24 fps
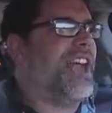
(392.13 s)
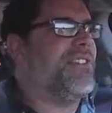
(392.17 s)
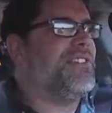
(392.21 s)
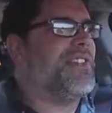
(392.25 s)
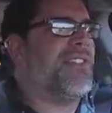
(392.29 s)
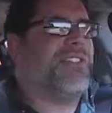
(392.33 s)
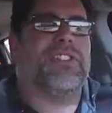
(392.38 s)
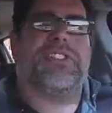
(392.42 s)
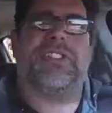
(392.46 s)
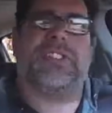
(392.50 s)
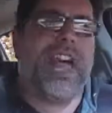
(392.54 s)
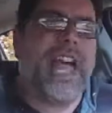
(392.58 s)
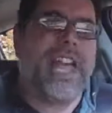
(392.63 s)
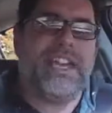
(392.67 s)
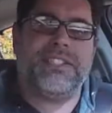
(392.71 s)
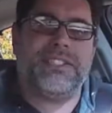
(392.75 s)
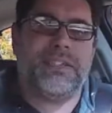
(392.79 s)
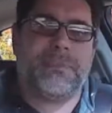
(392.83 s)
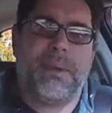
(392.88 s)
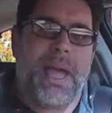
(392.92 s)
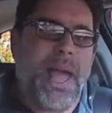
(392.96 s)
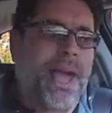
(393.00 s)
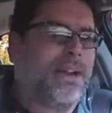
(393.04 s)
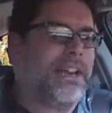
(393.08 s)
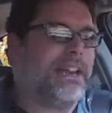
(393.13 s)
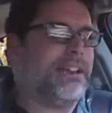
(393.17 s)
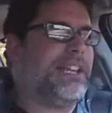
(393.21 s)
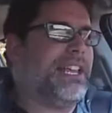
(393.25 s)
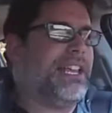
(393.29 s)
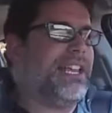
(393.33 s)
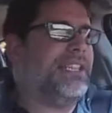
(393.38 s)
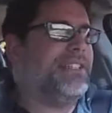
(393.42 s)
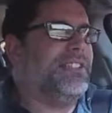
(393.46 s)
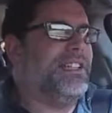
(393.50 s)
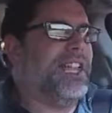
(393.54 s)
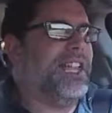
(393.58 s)
I've never liked about it,
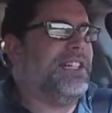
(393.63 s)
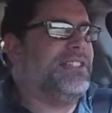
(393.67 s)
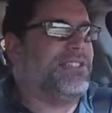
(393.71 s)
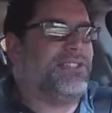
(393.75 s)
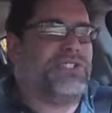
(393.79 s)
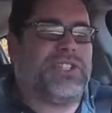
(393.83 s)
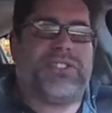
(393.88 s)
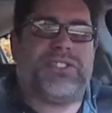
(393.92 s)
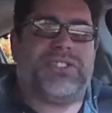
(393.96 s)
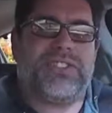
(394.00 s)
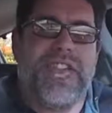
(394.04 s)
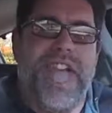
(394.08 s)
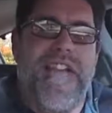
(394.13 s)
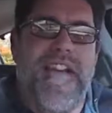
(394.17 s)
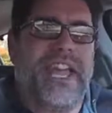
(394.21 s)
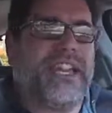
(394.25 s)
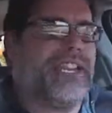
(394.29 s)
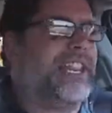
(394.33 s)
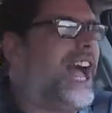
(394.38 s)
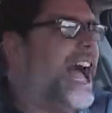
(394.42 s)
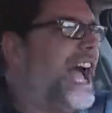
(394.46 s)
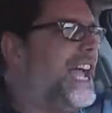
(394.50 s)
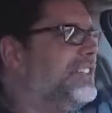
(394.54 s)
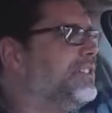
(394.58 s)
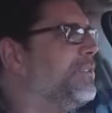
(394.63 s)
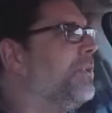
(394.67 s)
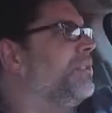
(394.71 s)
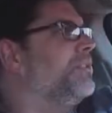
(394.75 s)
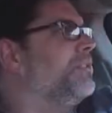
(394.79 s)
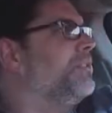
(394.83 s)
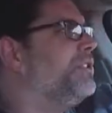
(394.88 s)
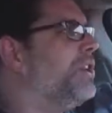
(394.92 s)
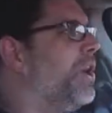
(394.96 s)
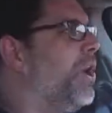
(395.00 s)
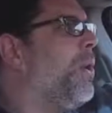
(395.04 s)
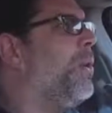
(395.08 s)
and it's just that. I
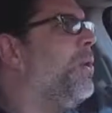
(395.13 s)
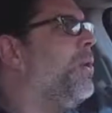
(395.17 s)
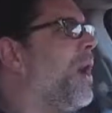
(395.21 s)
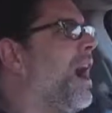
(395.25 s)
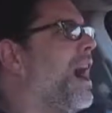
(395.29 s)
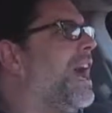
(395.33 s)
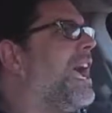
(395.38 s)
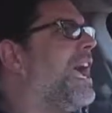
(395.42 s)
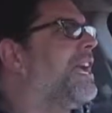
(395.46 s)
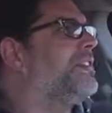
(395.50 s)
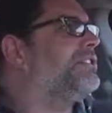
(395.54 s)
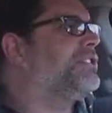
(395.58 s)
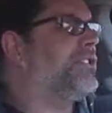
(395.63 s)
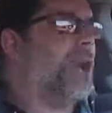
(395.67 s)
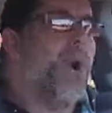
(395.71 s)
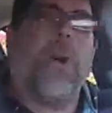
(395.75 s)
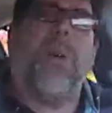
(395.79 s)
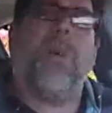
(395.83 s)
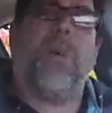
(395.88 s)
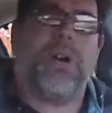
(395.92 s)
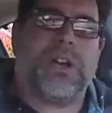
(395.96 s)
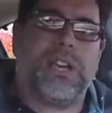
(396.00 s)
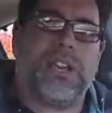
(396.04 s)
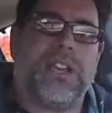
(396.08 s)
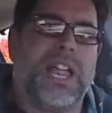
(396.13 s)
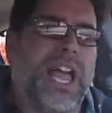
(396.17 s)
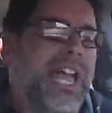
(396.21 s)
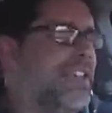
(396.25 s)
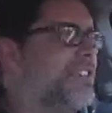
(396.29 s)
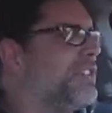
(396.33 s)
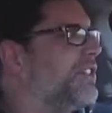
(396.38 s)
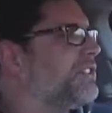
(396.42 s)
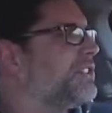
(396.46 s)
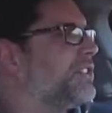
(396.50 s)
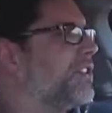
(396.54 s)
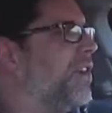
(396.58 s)
don't know why I don't want to
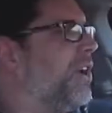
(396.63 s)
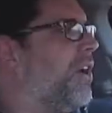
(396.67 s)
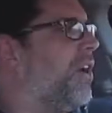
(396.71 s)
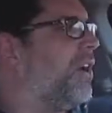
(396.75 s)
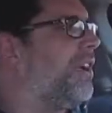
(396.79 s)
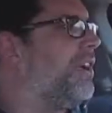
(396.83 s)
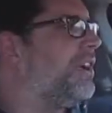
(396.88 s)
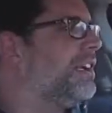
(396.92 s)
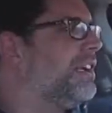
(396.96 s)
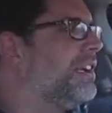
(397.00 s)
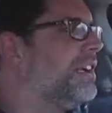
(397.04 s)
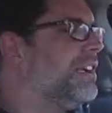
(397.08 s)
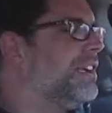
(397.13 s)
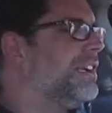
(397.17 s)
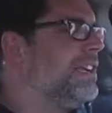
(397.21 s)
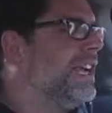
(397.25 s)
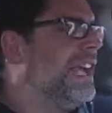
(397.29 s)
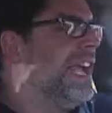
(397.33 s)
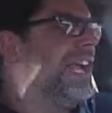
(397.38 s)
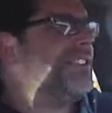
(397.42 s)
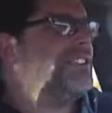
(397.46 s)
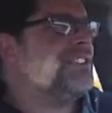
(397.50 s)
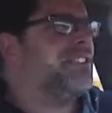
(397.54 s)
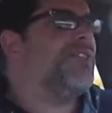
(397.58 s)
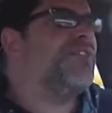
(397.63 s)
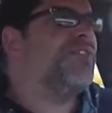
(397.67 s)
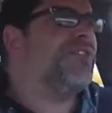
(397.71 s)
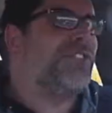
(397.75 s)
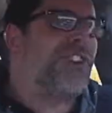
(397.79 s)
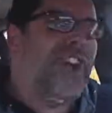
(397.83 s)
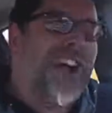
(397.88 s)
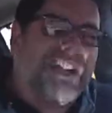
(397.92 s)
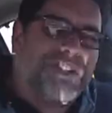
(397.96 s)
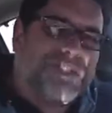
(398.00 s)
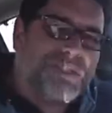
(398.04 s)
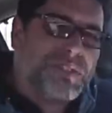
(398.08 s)
like this car. It's a
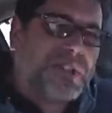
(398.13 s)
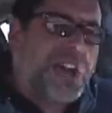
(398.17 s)
front